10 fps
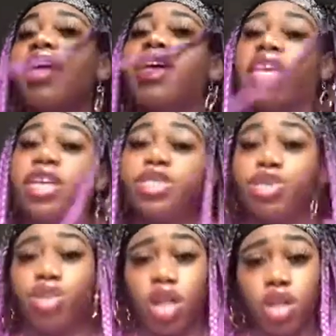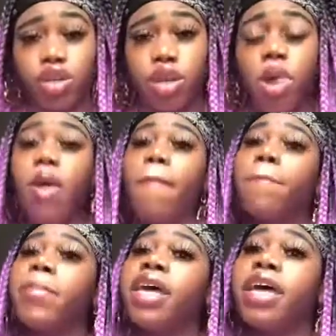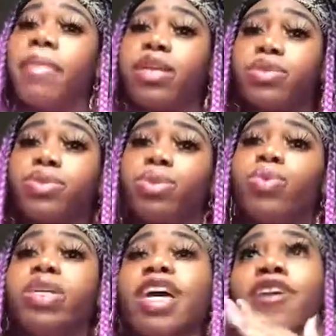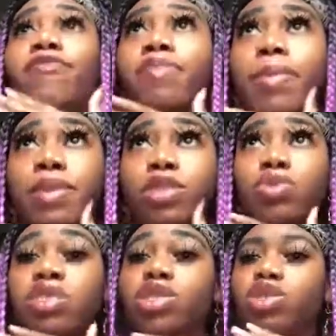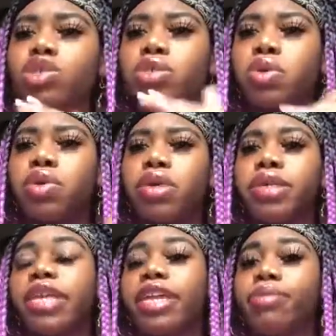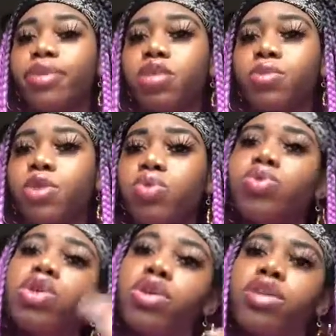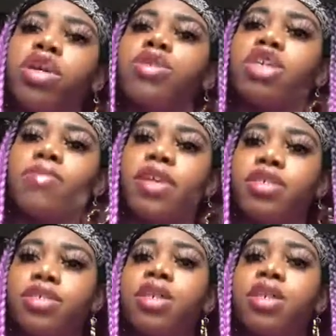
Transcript: is your locker. But in my school, we have maybe 2 teachers or and the principals who know your locker combination,